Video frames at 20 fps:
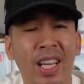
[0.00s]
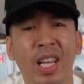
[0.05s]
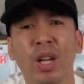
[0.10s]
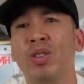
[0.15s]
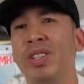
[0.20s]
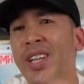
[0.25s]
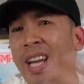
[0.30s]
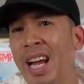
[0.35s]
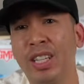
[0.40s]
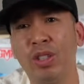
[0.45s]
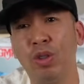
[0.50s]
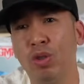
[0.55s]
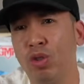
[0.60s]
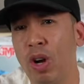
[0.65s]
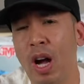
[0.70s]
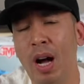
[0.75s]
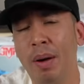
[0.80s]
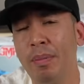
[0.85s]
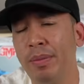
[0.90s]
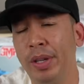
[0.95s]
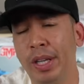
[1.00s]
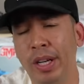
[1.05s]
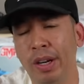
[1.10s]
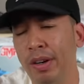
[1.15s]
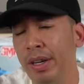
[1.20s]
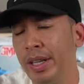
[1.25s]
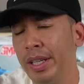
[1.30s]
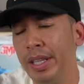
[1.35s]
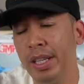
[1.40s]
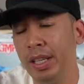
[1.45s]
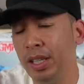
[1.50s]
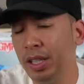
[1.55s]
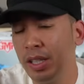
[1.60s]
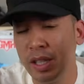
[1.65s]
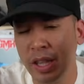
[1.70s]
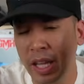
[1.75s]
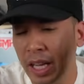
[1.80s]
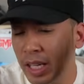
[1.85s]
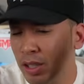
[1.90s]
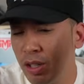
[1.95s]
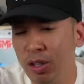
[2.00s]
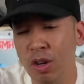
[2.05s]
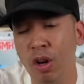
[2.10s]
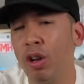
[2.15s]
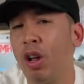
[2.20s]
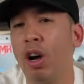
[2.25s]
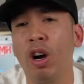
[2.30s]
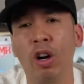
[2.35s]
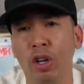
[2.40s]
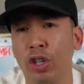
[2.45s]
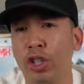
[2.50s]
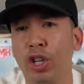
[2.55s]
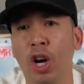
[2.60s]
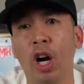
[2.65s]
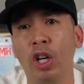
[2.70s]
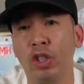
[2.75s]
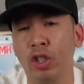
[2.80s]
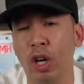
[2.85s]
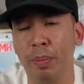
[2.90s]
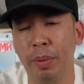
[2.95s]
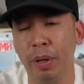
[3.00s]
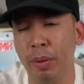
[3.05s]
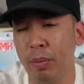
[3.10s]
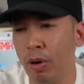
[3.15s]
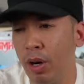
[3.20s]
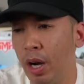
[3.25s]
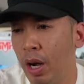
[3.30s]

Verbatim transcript: was an actual drop. You know, things are no longer a shock drop anymore.